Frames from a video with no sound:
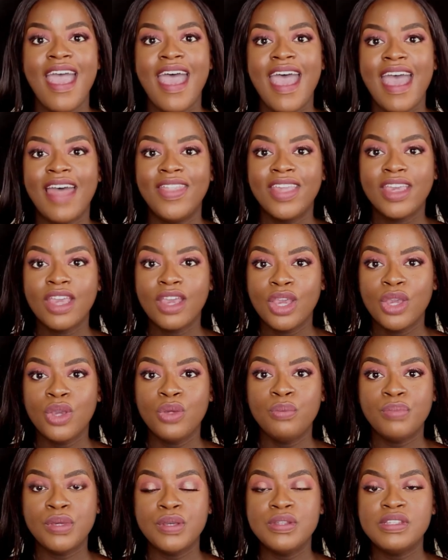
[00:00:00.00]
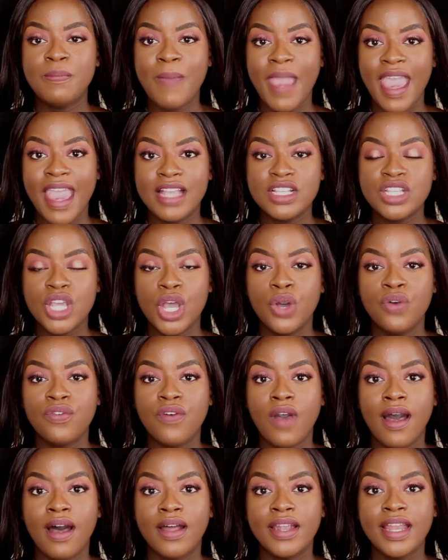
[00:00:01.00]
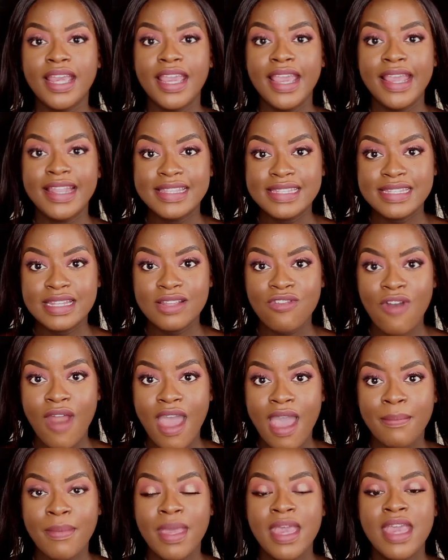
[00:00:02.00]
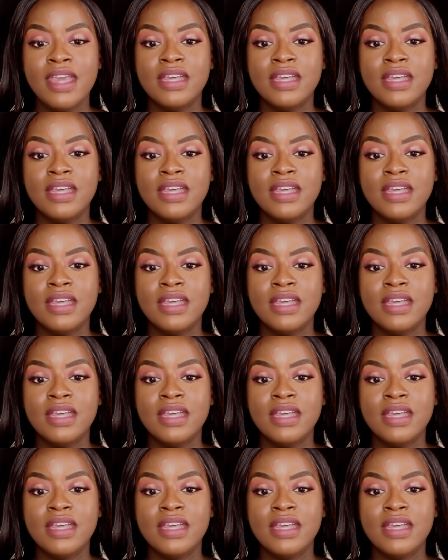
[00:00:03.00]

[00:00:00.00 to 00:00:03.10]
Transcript: and the Cocoon Beauty page over on Instagram.